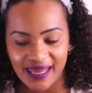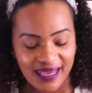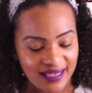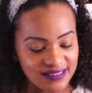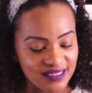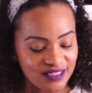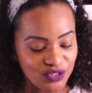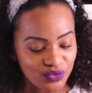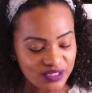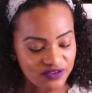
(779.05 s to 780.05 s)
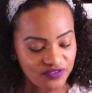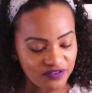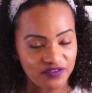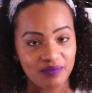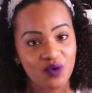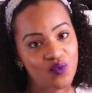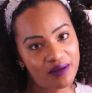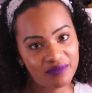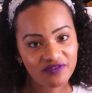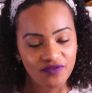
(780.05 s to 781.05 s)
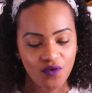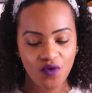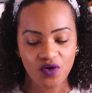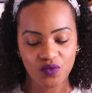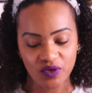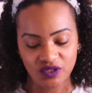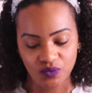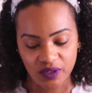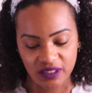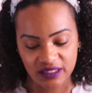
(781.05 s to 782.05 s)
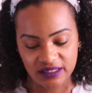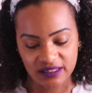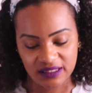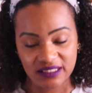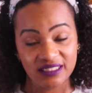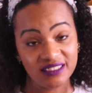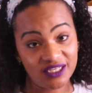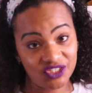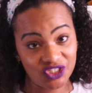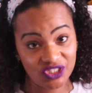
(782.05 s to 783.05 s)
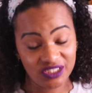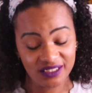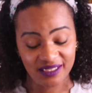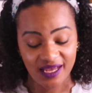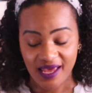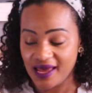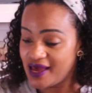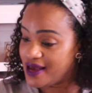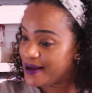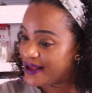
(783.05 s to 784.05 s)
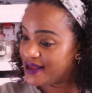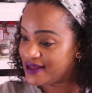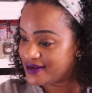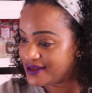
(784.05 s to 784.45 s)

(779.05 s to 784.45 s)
It's a little different from the one before, which was Detention. It